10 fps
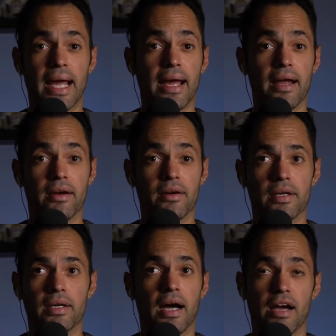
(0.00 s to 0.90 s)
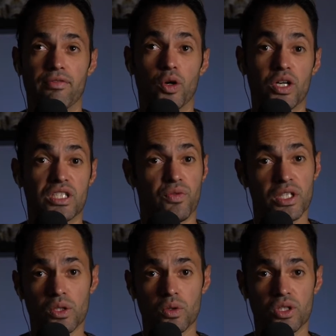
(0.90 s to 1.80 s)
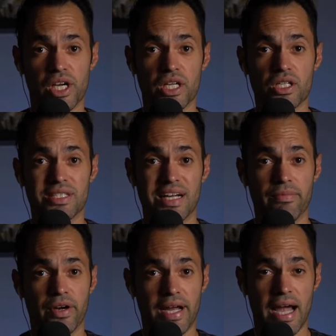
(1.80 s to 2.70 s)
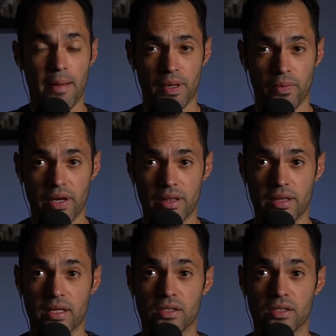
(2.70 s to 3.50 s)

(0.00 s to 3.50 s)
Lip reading: and I've noticed physical changes that I'm very happy with.